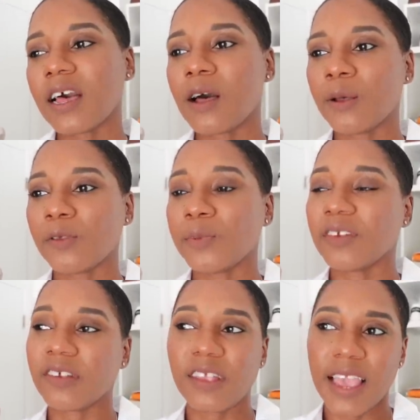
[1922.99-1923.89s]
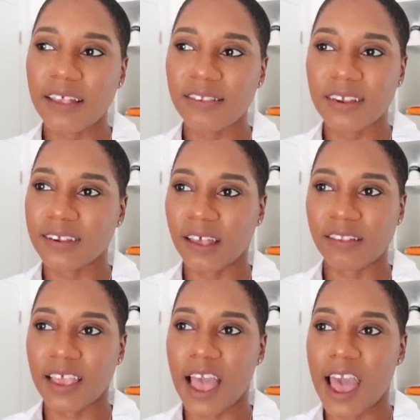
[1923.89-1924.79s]
it comes, but just in case it
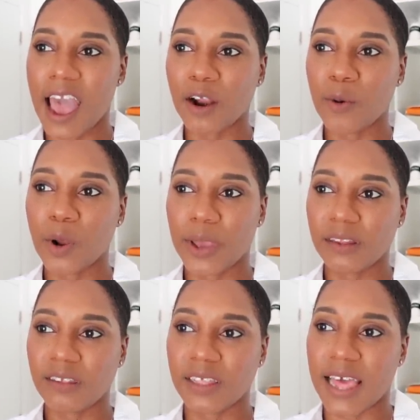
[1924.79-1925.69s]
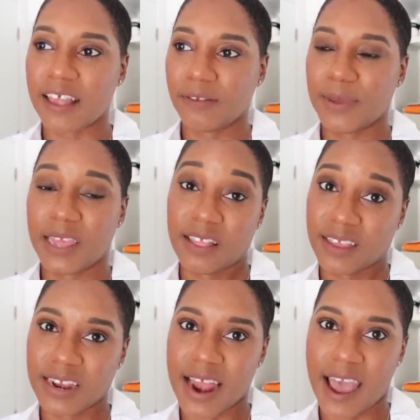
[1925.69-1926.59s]
doesn't, I don't want to wait till the last minute and
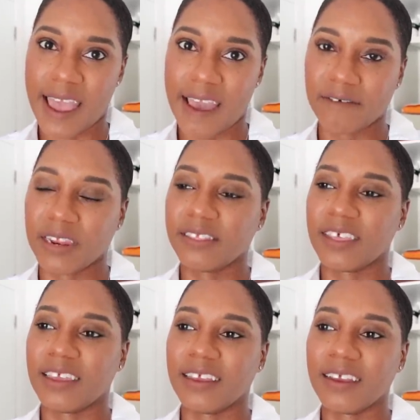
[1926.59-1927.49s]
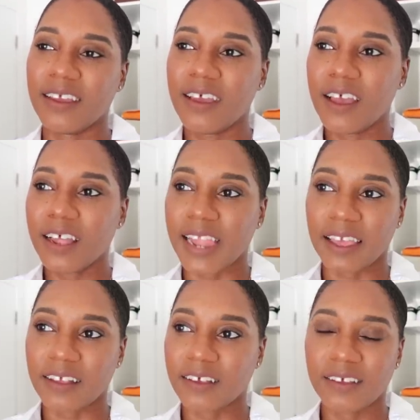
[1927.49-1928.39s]
then not have anything
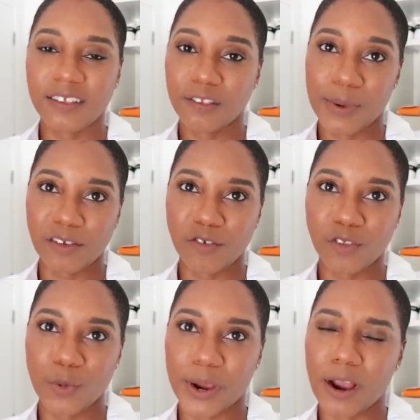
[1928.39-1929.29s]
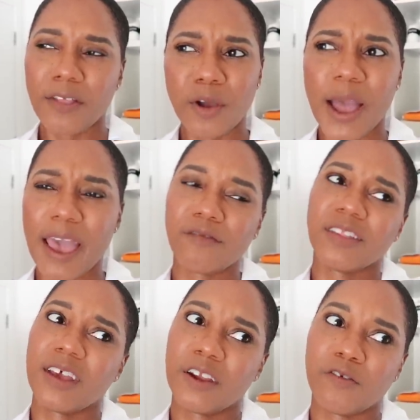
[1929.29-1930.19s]
like special to wear, although I have a
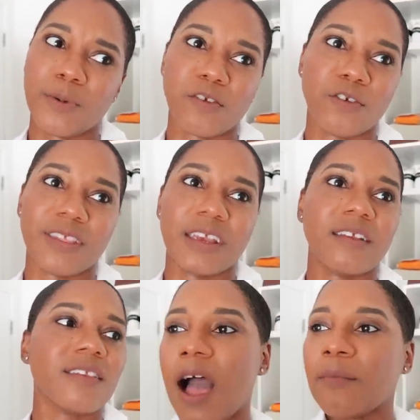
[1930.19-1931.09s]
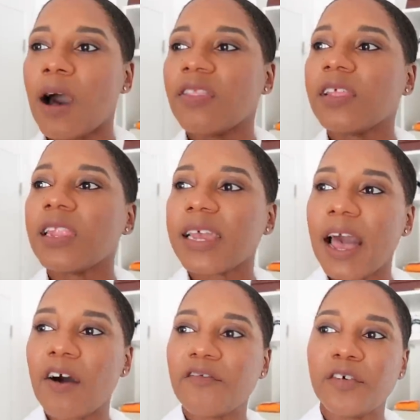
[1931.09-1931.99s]
ton of special things. I'm on the
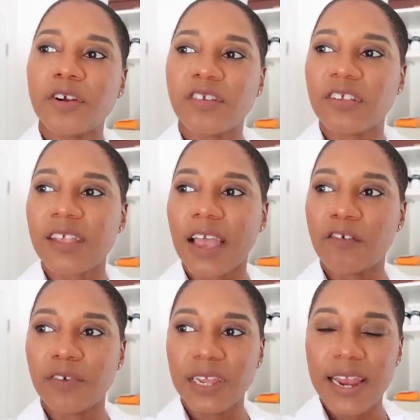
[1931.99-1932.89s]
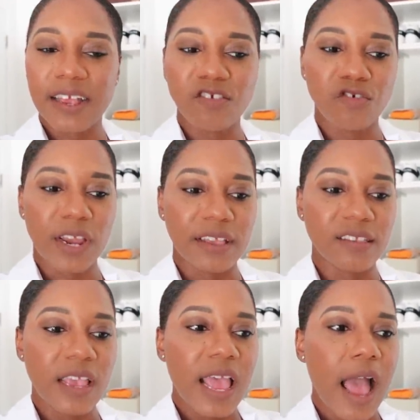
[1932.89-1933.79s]
lookout for just like a really nice dress.
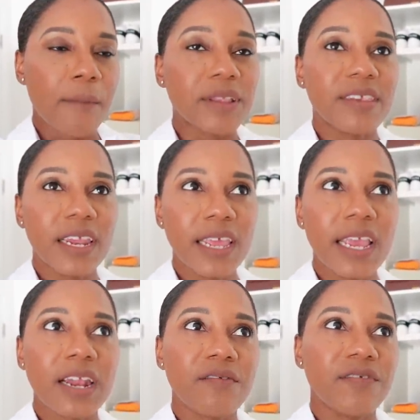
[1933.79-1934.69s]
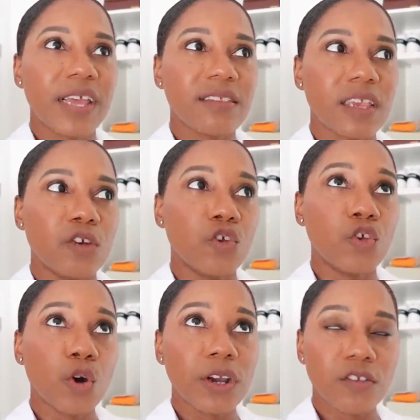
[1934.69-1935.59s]
I'm attending an event in New
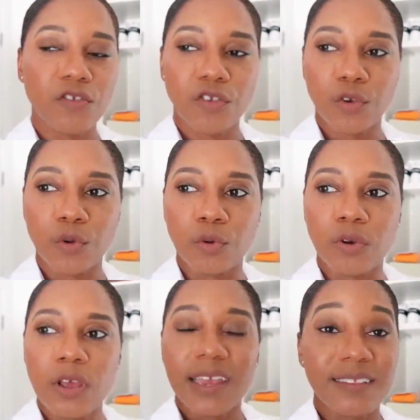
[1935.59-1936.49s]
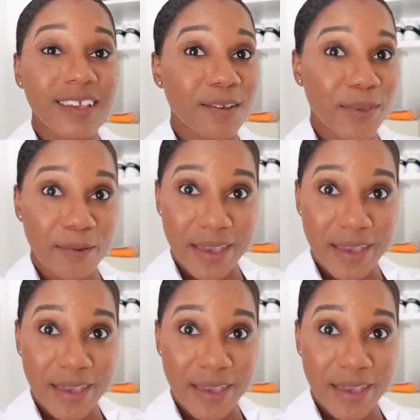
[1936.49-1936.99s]
York soon and it's gonna be